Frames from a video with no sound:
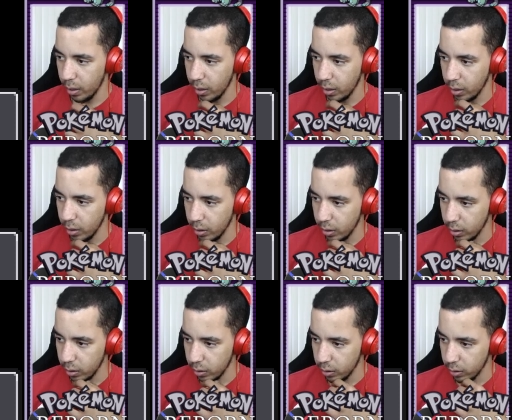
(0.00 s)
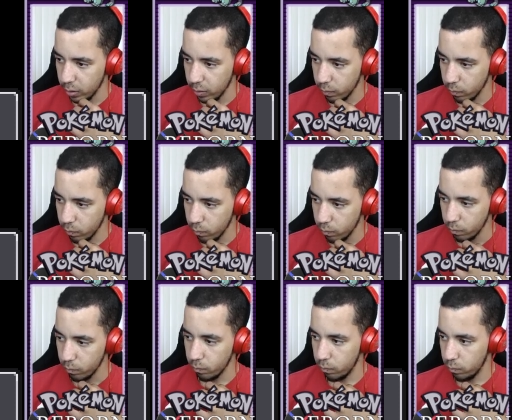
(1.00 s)

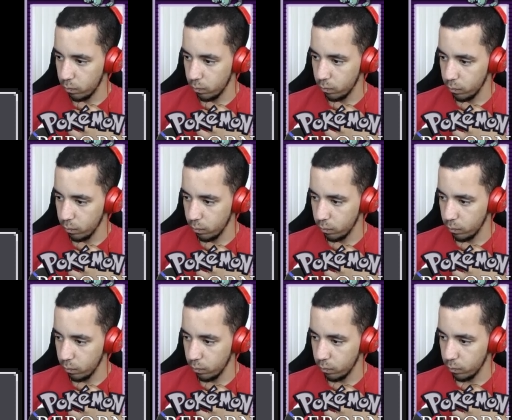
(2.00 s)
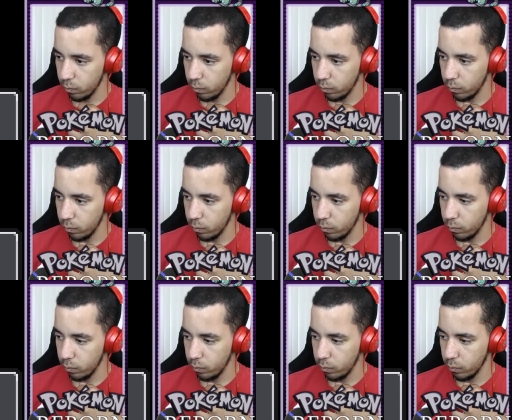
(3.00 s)

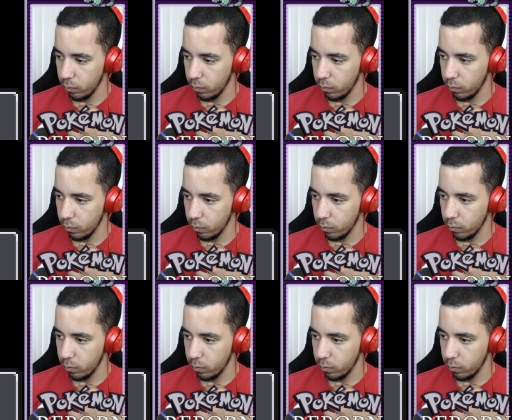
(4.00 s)
(no one is talking)